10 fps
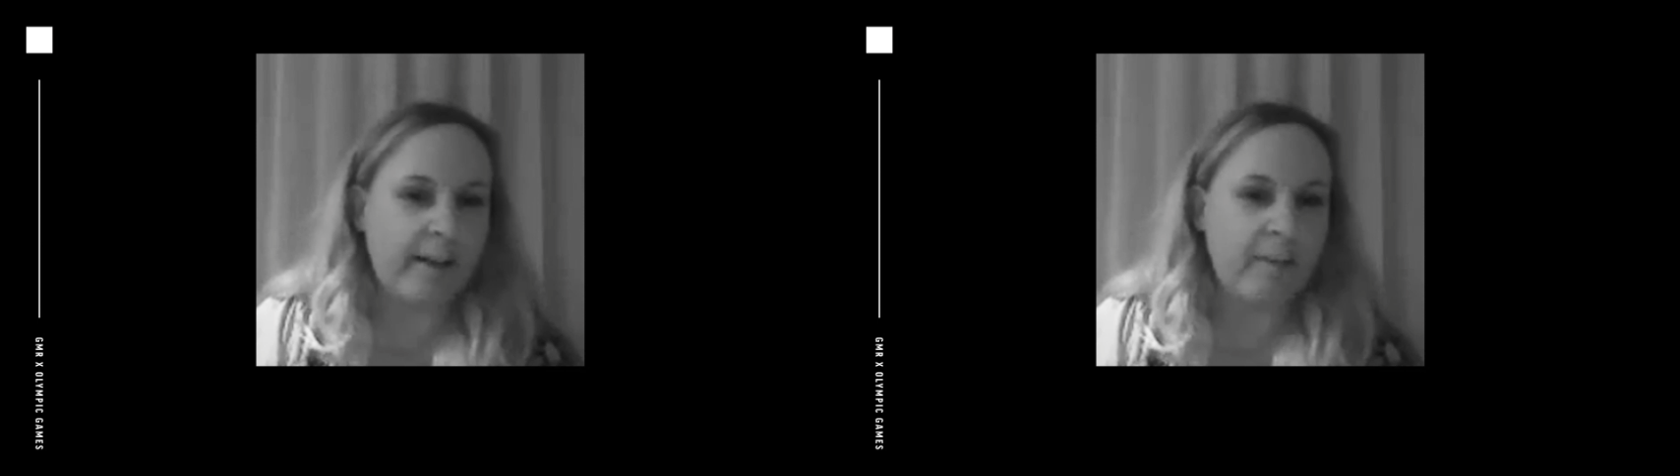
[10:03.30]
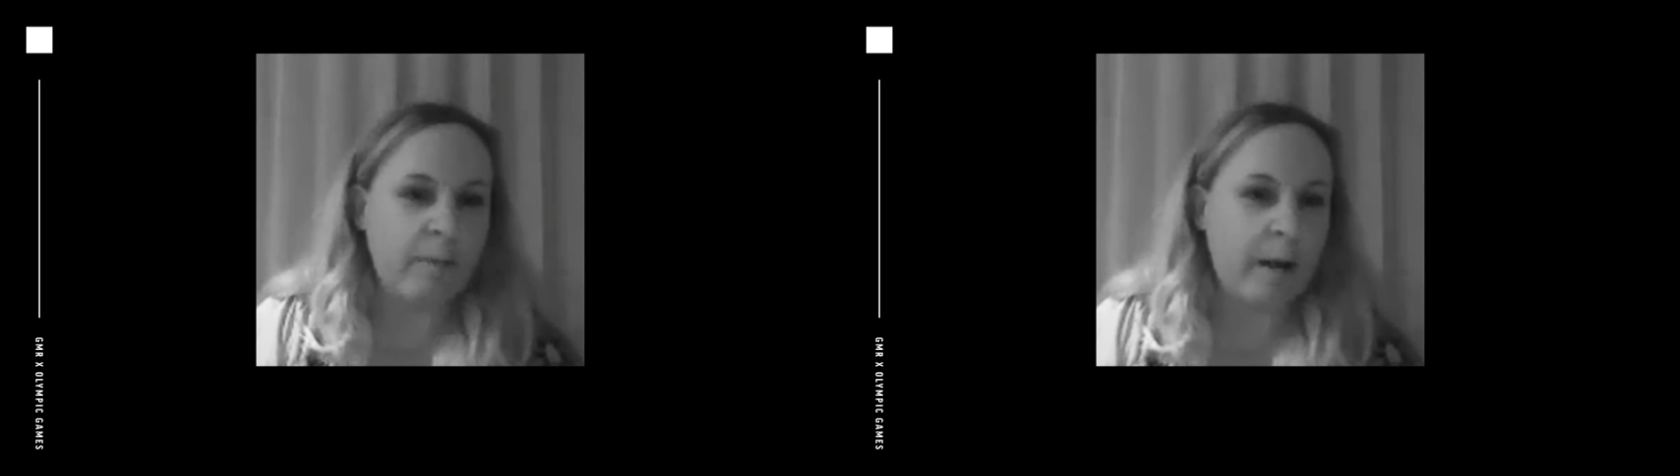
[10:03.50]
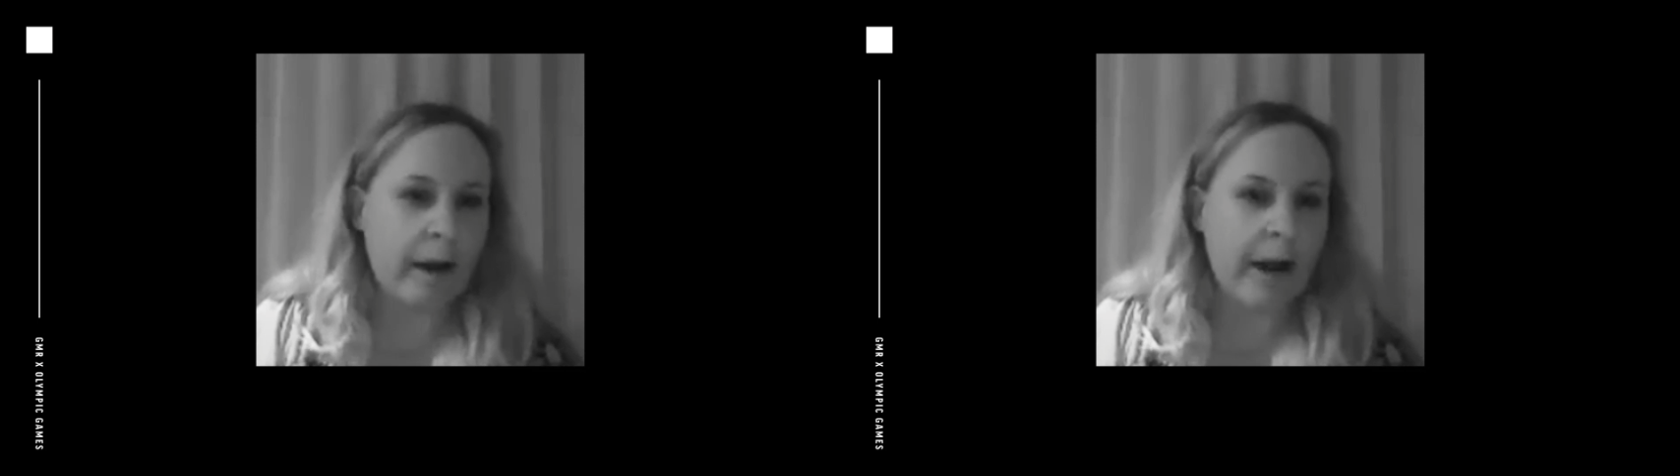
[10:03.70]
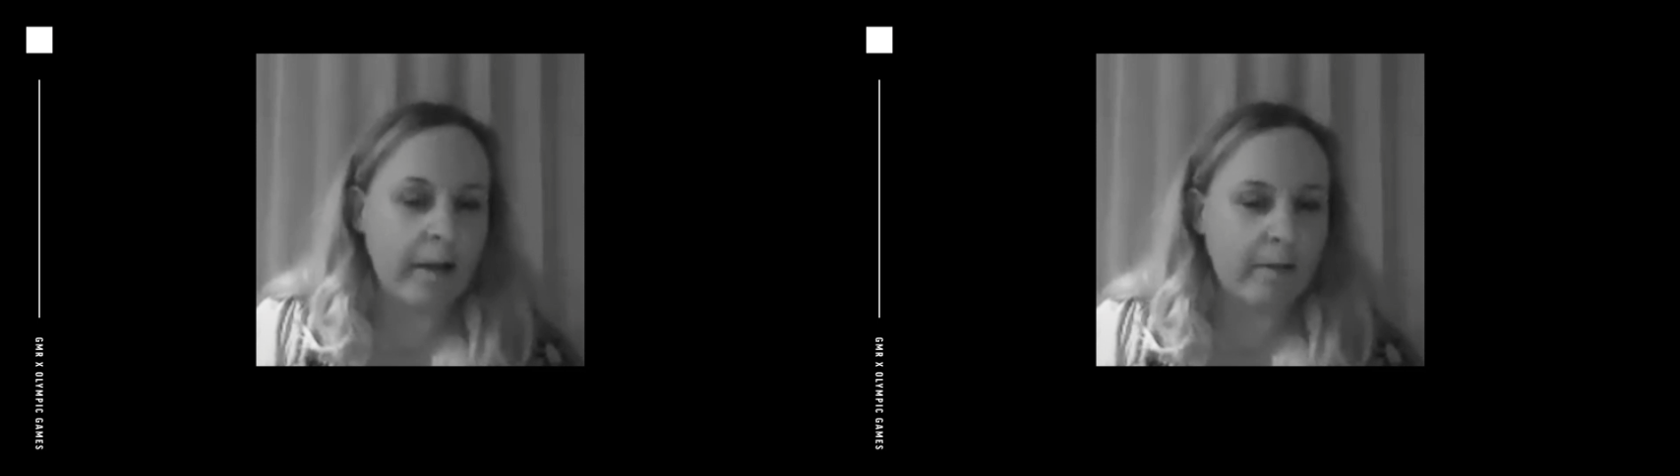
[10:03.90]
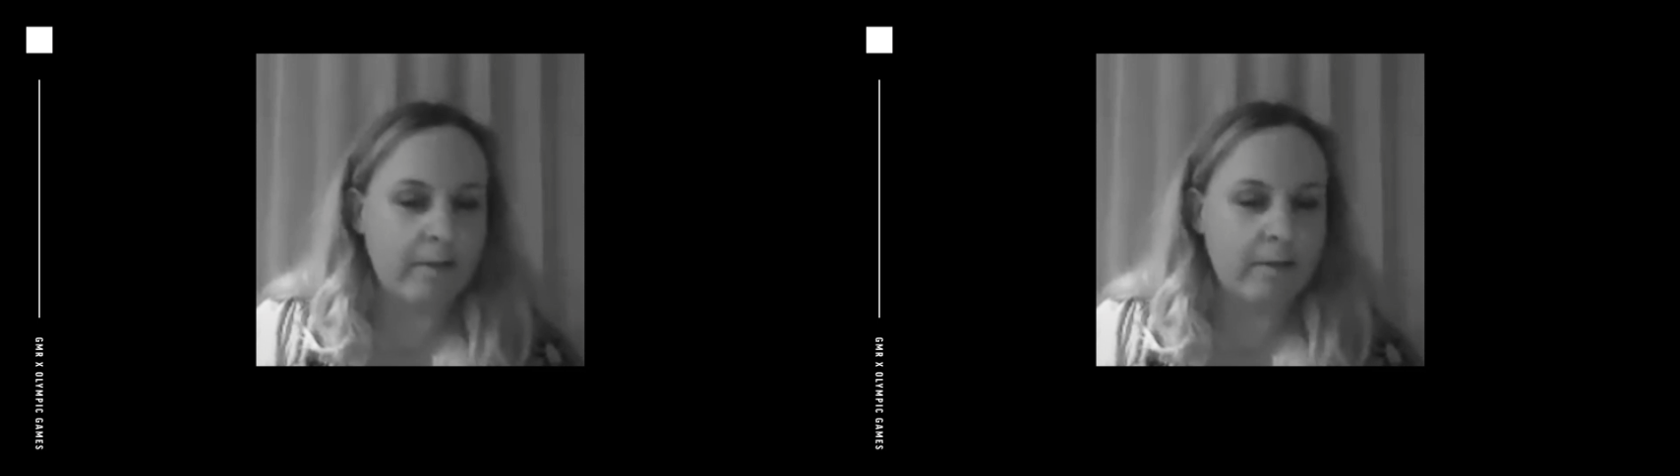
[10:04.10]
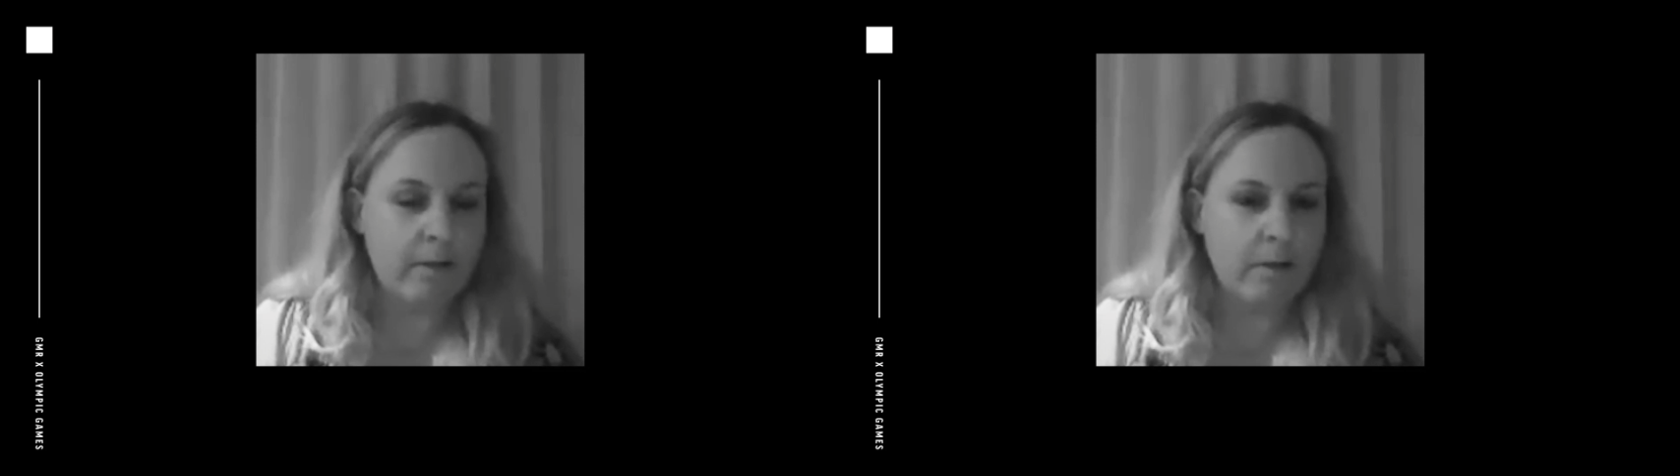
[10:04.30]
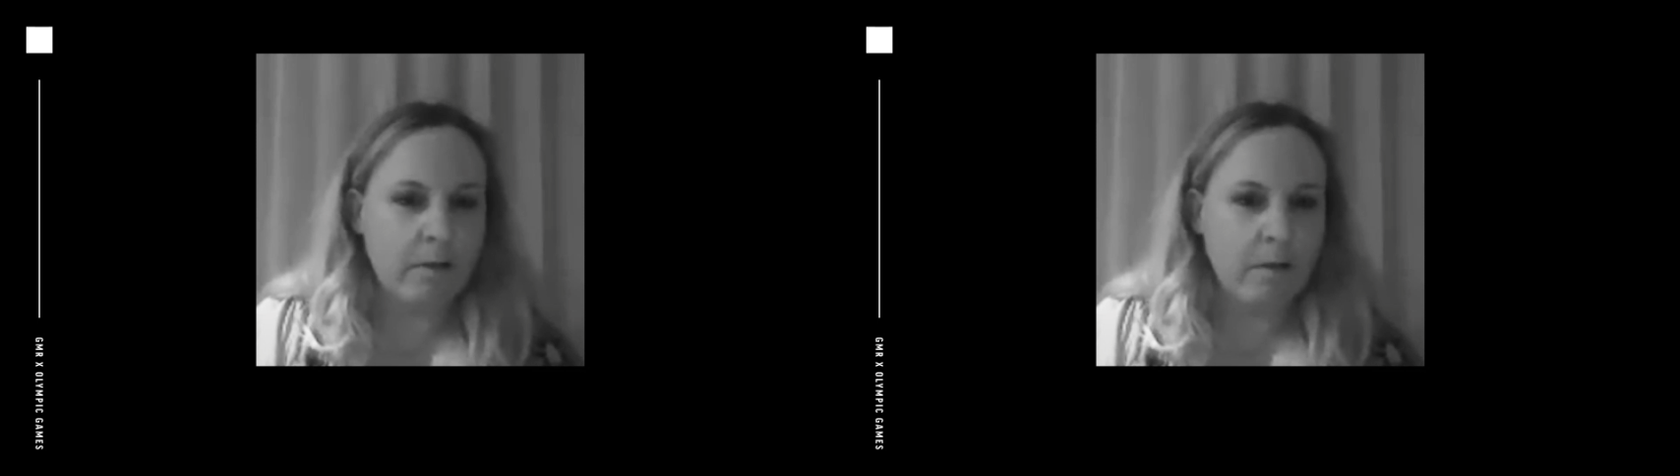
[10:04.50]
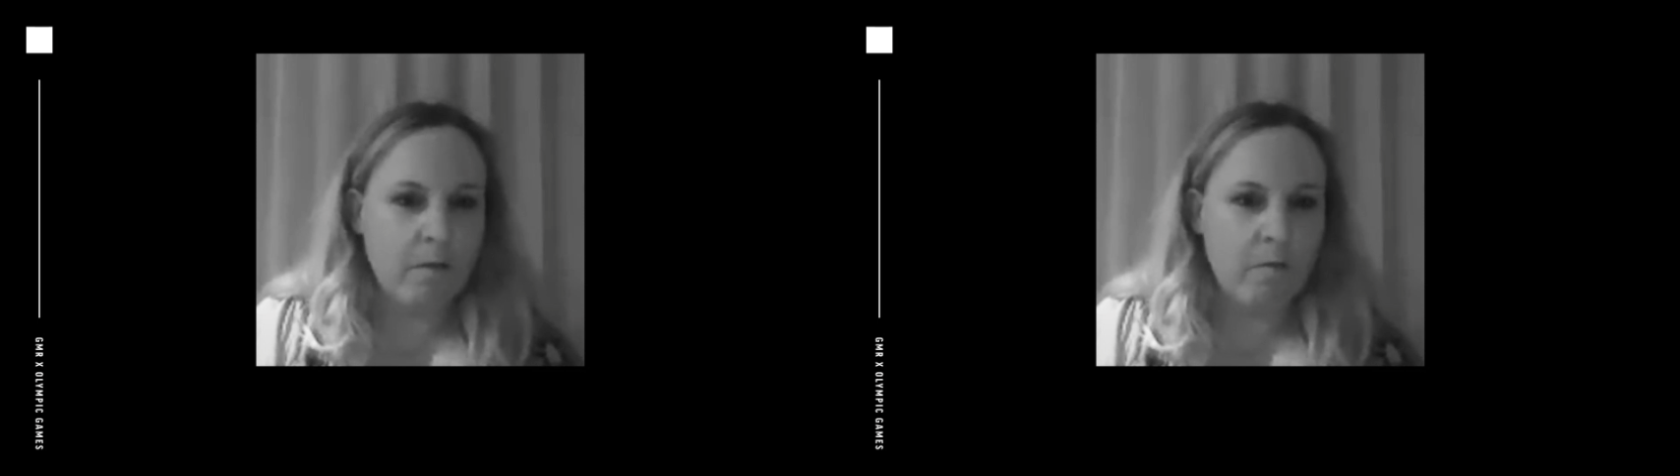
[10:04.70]
experience
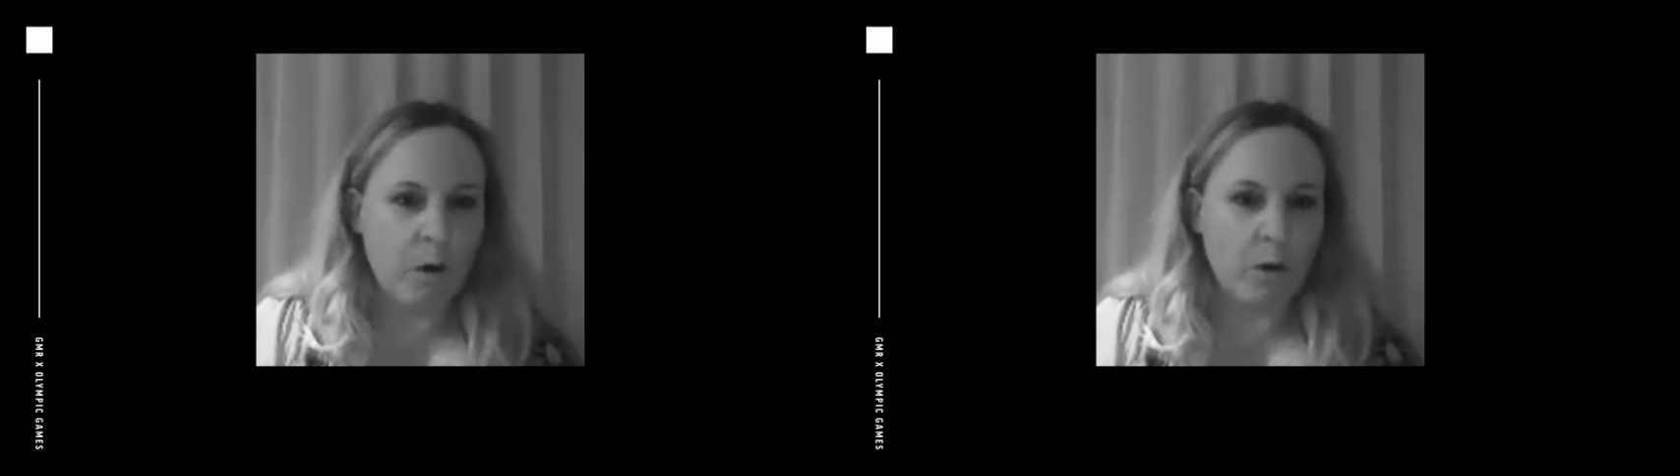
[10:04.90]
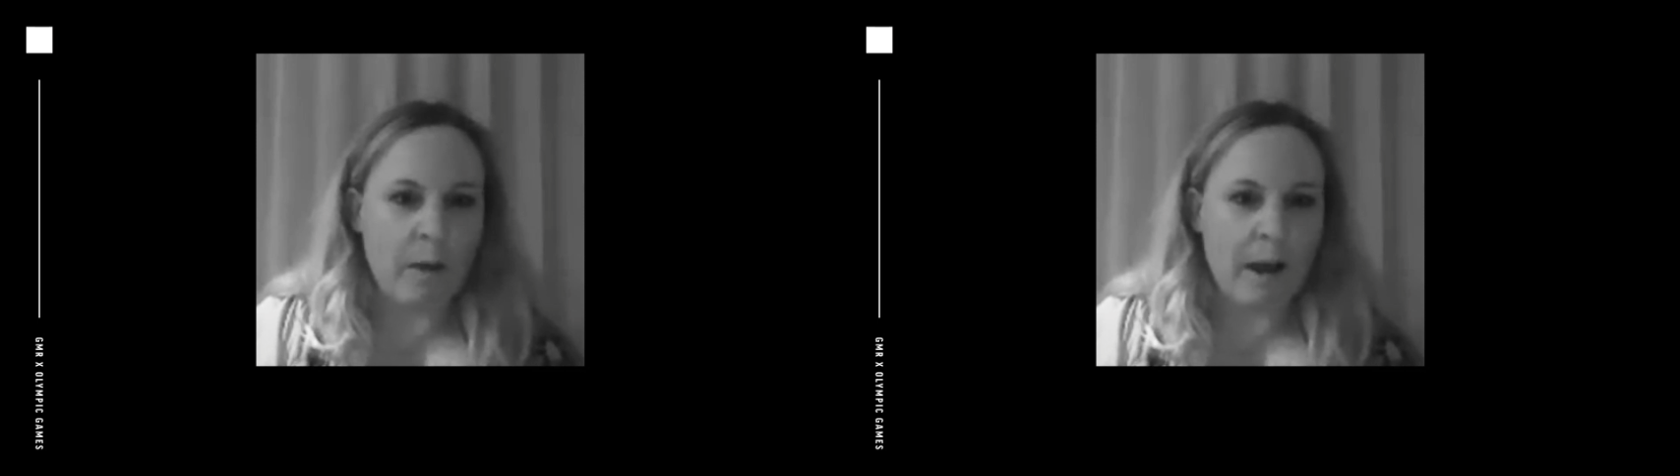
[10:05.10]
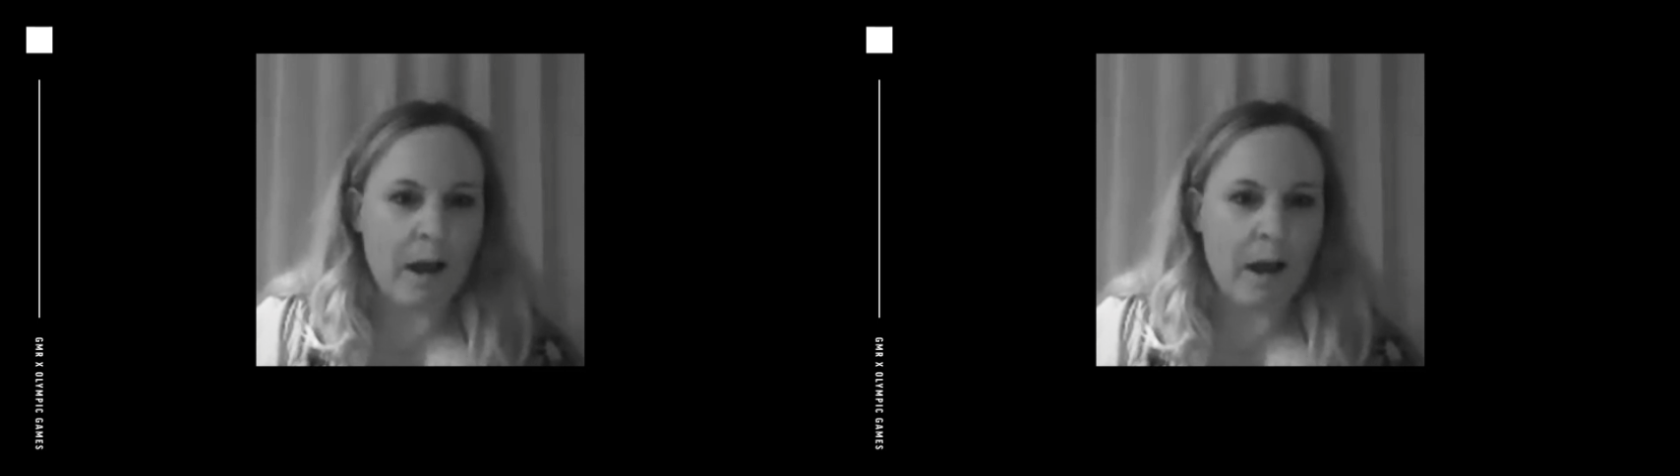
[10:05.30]
for